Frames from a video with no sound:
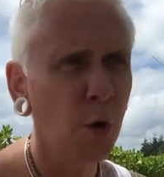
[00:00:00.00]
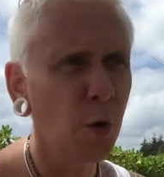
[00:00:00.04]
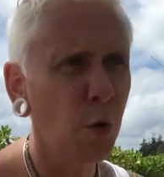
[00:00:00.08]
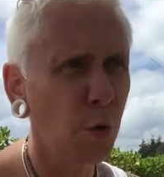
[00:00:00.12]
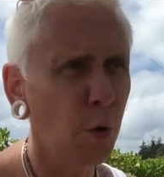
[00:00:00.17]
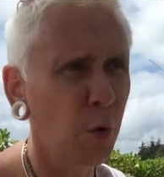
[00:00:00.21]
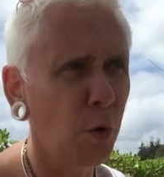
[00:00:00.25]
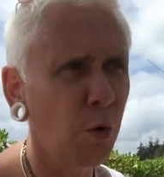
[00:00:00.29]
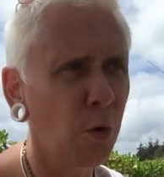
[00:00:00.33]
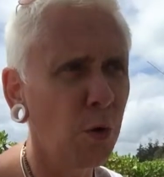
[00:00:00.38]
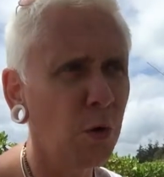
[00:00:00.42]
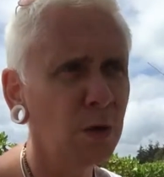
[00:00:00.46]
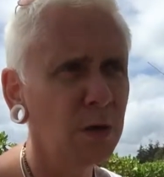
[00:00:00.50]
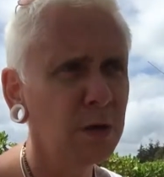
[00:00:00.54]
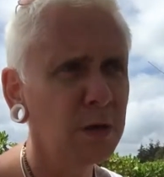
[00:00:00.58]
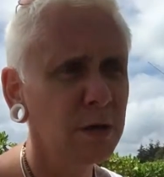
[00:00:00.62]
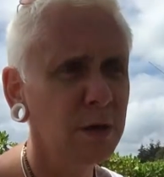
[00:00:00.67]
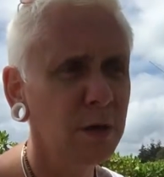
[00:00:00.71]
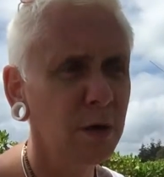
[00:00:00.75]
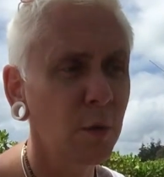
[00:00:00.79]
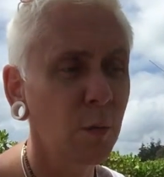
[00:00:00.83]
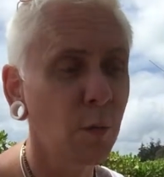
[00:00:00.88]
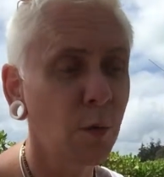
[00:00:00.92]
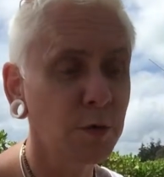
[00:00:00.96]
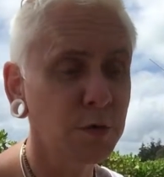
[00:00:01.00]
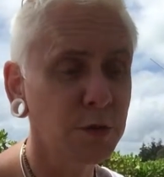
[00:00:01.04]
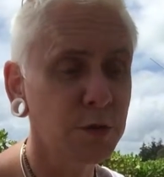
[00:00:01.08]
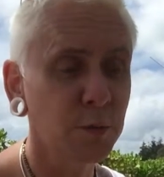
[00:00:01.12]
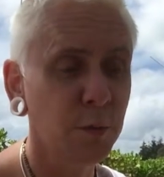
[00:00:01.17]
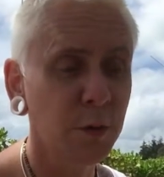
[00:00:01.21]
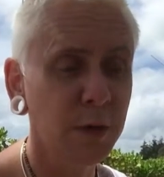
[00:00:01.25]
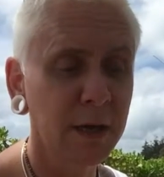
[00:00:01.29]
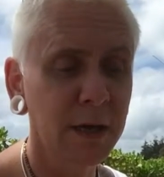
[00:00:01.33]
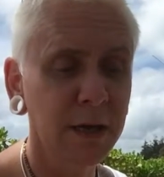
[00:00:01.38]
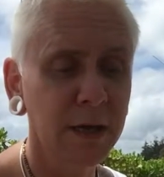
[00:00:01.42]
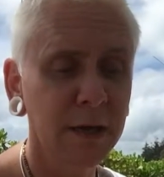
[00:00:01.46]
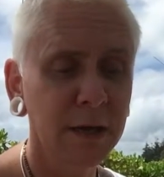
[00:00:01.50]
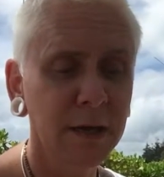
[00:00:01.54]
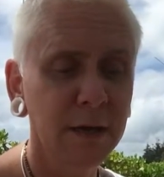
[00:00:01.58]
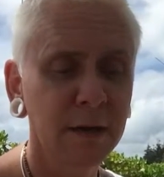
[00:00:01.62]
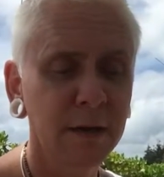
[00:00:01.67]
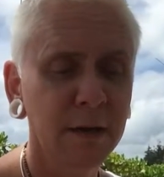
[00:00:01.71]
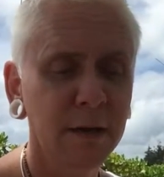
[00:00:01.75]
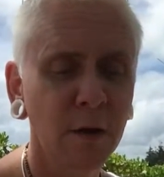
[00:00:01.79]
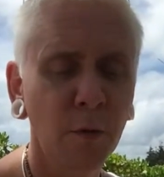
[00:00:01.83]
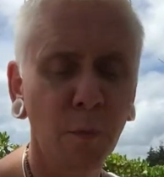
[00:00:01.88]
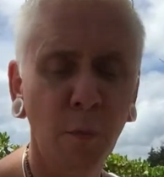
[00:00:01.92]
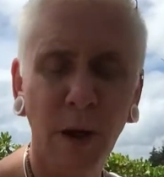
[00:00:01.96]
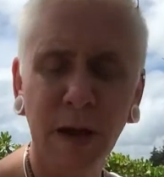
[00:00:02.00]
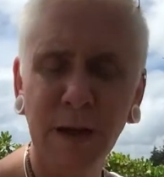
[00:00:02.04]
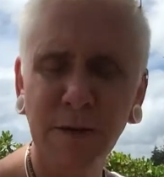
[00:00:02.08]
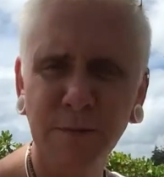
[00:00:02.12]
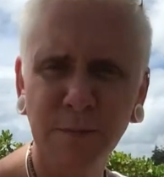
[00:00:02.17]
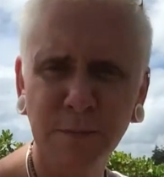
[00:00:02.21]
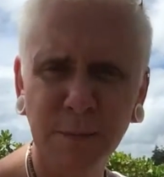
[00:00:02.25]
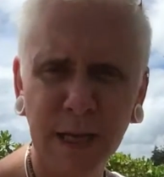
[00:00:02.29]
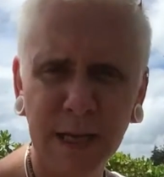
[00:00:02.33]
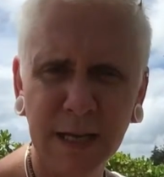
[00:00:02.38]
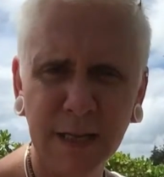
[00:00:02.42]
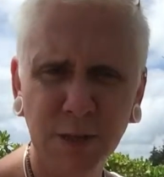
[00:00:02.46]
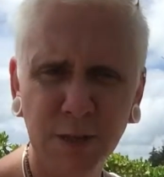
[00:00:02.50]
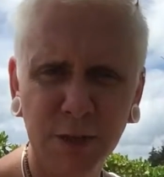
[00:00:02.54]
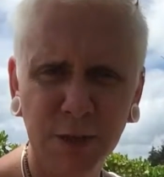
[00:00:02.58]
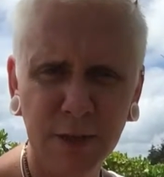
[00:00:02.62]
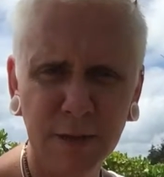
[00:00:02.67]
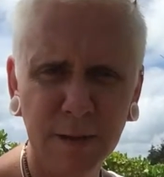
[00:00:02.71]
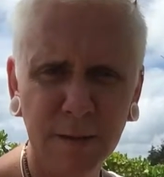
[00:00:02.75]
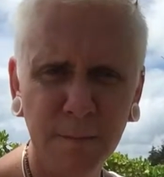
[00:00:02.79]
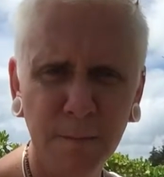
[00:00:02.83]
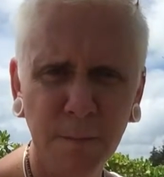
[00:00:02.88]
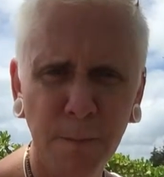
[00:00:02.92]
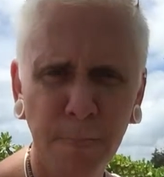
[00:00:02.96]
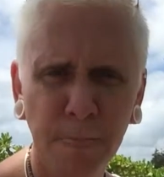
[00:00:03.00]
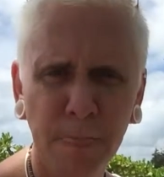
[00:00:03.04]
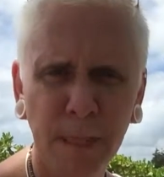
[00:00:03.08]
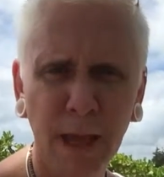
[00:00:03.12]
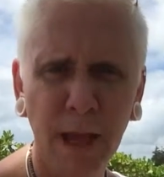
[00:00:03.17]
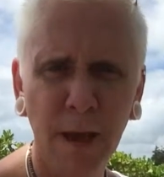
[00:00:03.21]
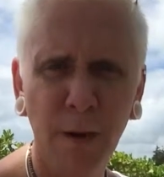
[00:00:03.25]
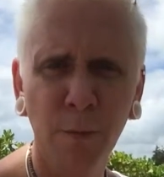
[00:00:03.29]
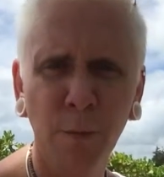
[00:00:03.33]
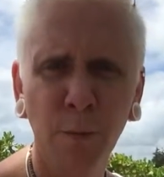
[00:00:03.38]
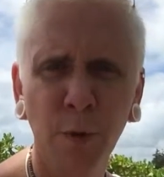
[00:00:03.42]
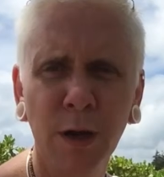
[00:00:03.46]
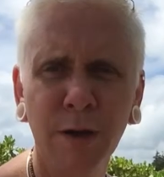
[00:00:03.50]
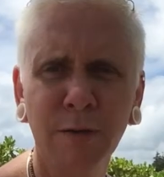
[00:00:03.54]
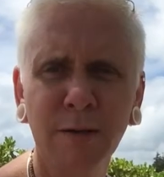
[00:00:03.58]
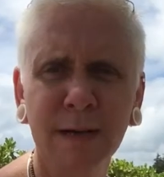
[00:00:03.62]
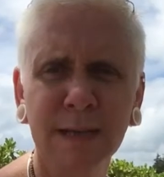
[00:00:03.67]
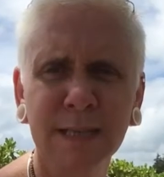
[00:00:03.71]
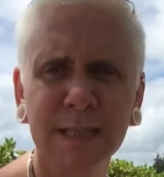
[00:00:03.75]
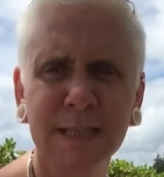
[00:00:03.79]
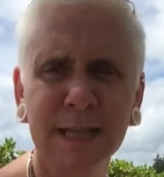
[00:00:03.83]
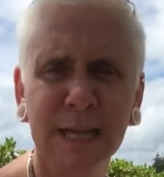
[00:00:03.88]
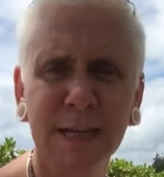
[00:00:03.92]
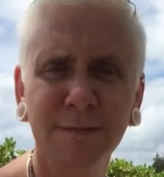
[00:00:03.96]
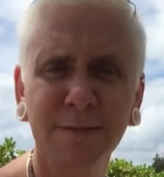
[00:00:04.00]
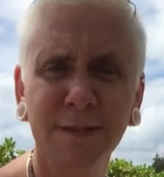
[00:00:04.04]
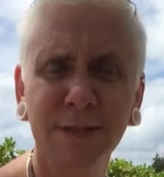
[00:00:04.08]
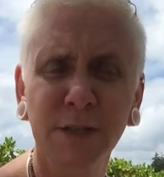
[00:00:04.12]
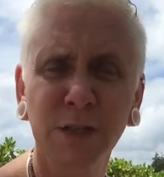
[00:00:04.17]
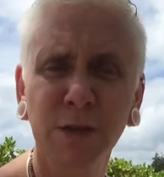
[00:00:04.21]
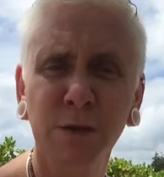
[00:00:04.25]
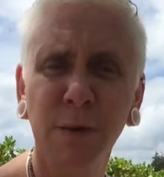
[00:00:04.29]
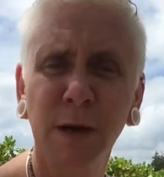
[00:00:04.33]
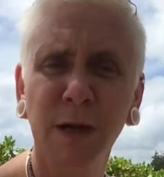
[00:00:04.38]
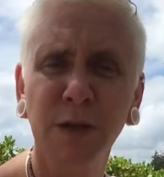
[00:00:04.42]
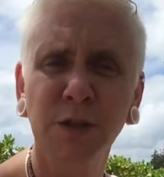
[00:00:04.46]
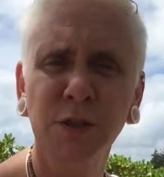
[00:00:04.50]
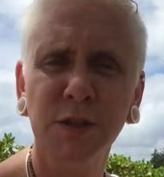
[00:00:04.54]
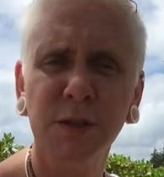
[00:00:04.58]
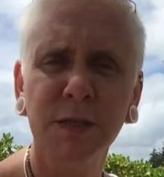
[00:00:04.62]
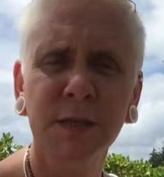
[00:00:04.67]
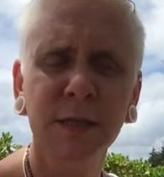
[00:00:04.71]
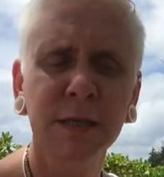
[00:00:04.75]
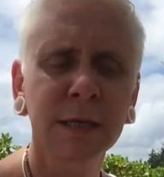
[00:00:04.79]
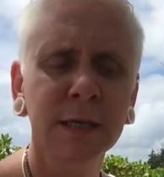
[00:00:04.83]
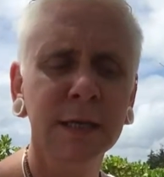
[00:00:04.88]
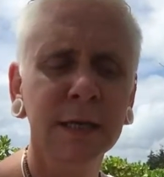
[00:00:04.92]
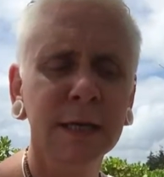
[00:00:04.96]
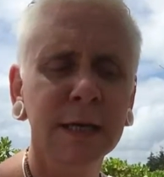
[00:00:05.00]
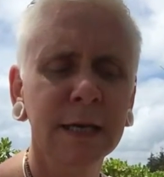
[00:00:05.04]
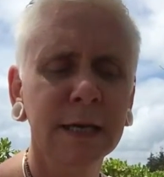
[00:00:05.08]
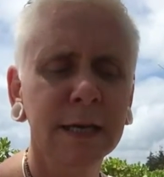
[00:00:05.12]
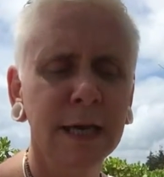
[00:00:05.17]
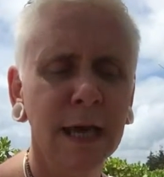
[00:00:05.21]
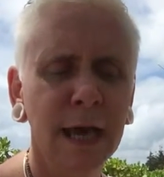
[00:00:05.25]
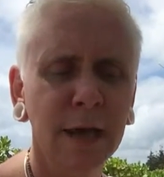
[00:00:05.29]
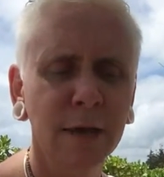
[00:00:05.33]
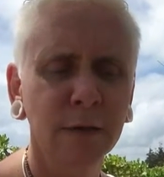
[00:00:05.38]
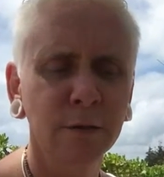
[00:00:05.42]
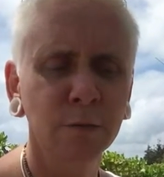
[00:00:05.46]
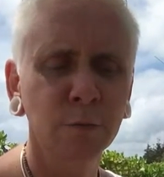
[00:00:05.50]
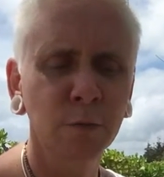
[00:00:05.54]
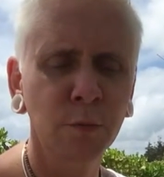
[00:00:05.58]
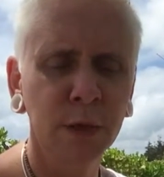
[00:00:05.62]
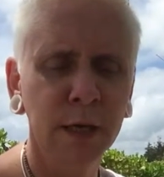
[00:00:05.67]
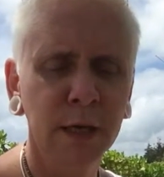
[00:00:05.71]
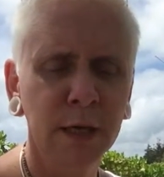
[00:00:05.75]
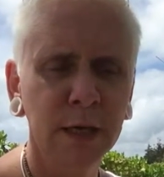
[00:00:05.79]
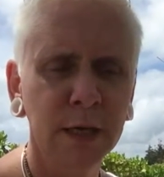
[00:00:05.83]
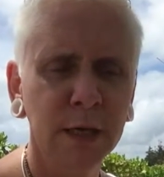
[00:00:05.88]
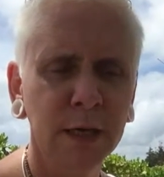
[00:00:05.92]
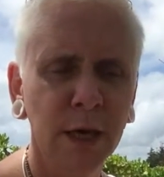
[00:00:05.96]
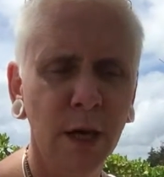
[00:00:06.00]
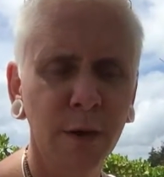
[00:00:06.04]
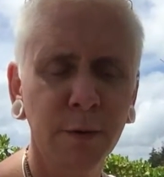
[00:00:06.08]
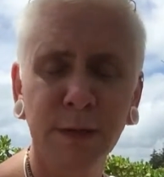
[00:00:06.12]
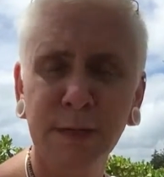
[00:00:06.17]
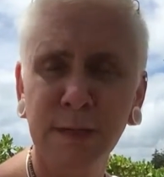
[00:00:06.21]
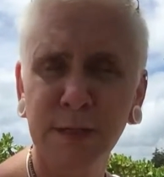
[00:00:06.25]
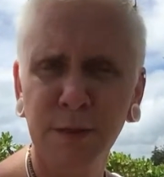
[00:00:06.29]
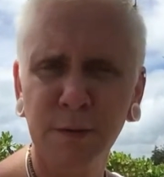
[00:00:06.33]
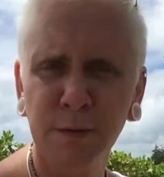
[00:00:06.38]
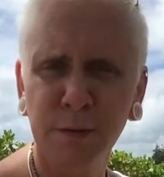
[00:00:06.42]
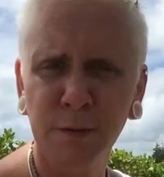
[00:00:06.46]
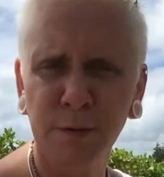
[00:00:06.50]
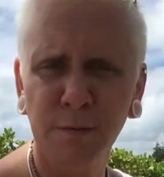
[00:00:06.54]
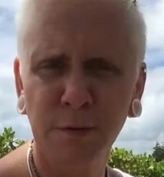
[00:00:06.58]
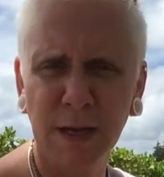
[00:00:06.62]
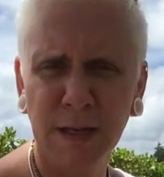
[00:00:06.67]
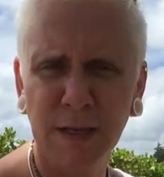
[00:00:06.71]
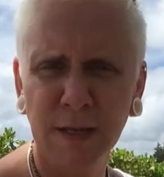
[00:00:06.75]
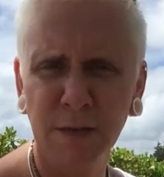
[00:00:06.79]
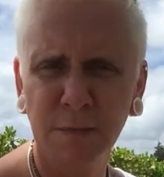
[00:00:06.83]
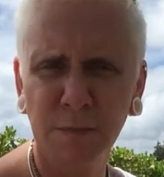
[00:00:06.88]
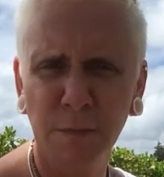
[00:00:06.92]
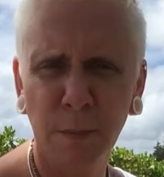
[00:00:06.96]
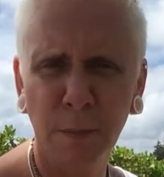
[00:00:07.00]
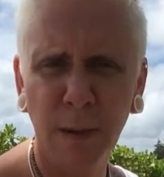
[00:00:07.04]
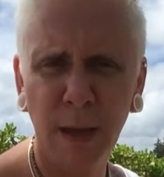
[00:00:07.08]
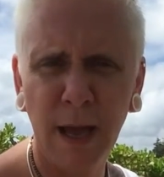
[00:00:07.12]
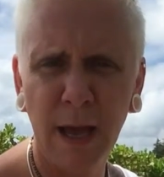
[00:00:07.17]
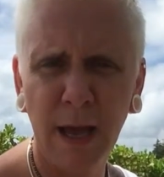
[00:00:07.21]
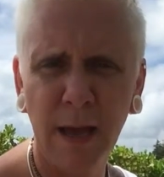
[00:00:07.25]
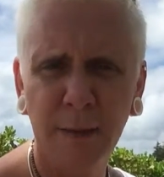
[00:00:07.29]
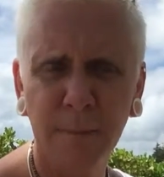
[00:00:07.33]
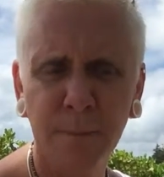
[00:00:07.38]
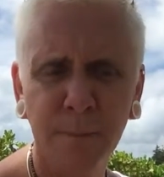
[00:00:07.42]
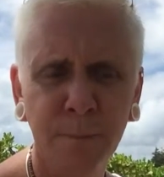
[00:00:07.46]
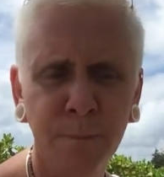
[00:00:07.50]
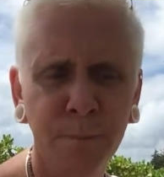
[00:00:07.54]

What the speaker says: Or once we're away from danger and we're in a safe situation, can we go into rest and repair?